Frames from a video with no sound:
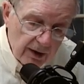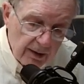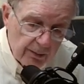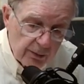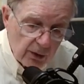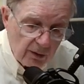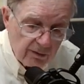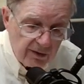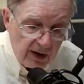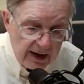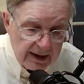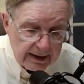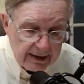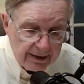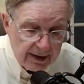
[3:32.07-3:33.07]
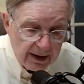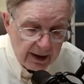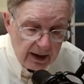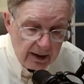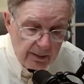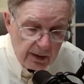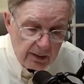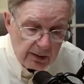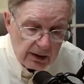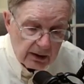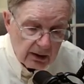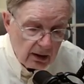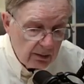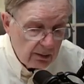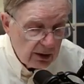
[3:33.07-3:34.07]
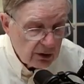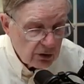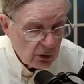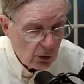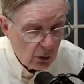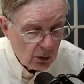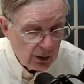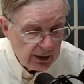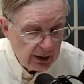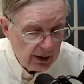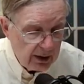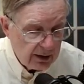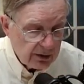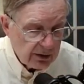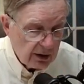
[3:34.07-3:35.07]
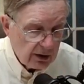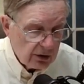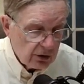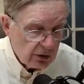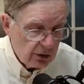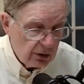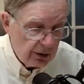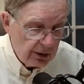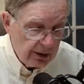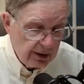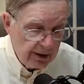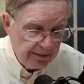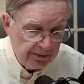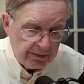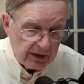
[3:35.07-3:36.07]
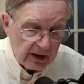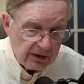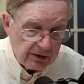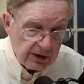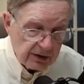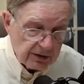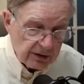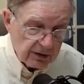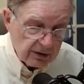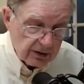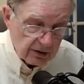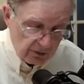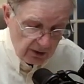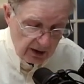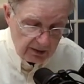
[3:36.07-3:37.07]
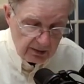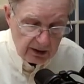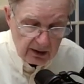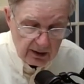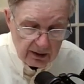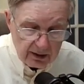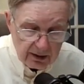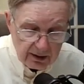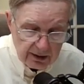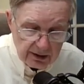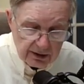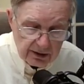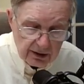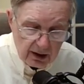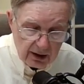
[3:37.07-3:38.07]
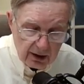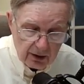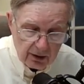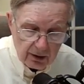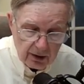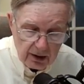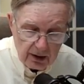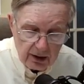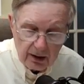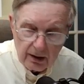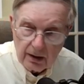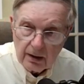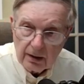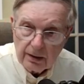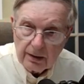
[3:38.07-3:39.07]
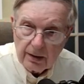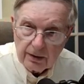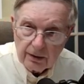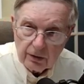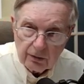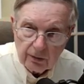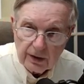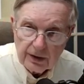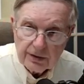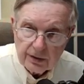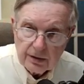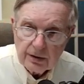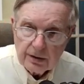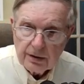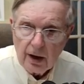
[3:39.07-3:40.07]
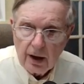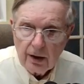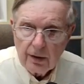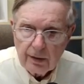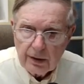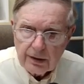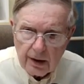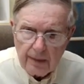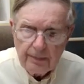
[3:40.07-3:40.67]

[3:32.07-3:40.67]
provided that I may become as holy as I should. Jesus, grant me the desire and the grace to desire this.